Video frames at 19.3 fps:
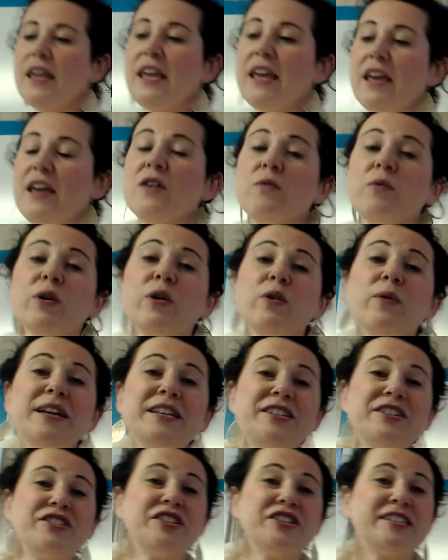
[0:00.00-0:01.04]
We're going
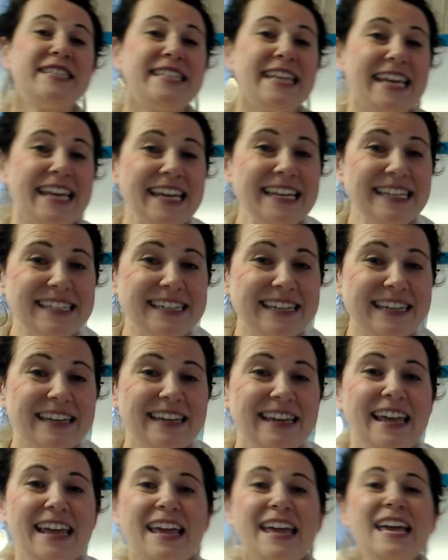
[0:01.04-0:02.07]
to just sing it,
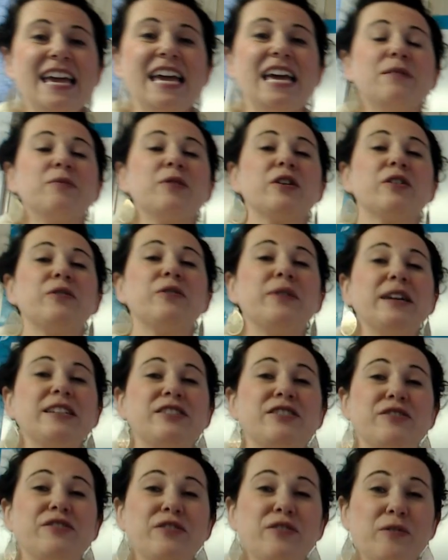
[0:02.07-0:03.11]
and we're going
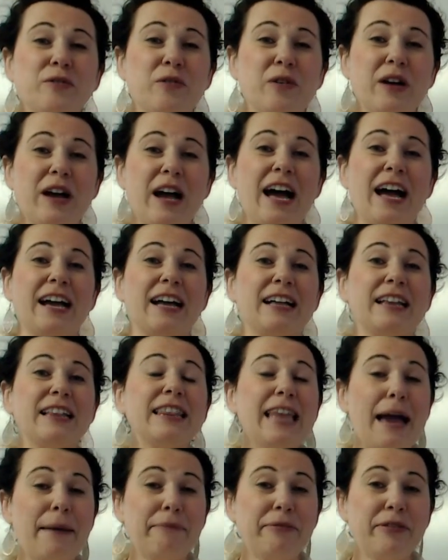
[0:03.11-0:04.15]
to
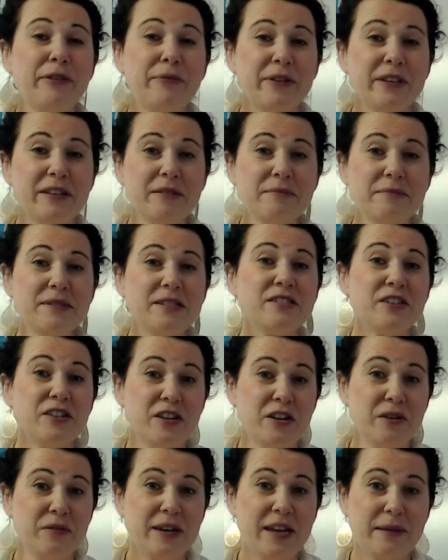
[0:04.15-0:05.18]
clap the rhythms to
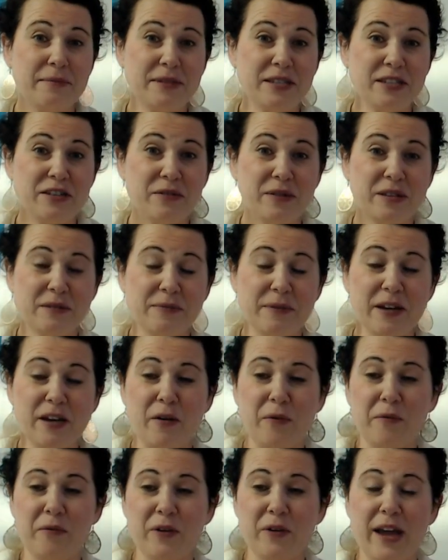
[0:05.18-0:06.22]
note names too as we go,
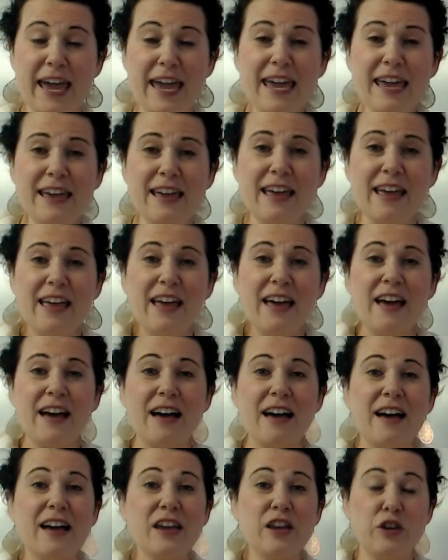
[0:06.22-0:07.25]
okay?
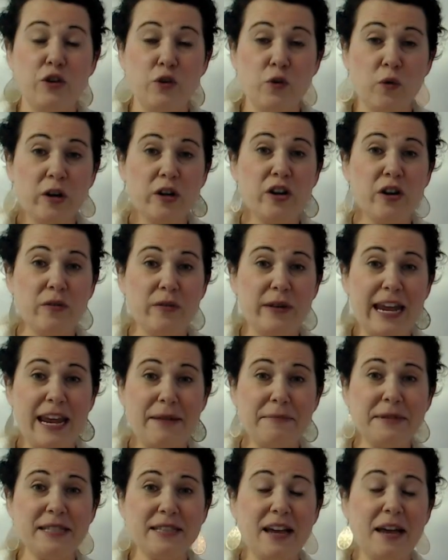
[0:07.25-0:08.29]
Your note
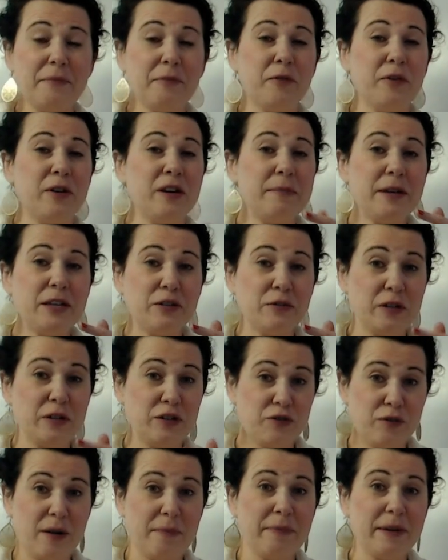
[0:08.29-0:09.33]
names, I'm going to be doing
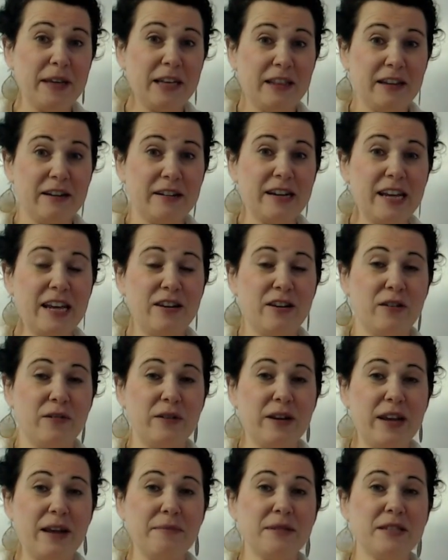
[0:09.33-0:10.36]
trumpet, clarinet note
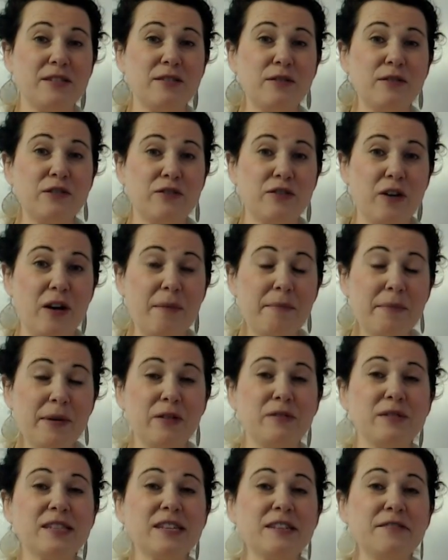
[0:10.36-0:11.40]
names, so
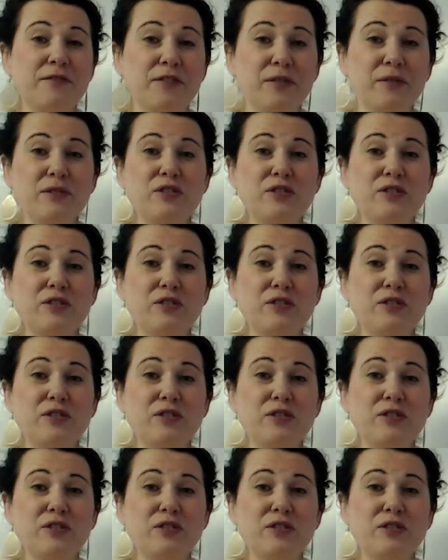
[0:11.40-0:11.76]
trombones and flutes, you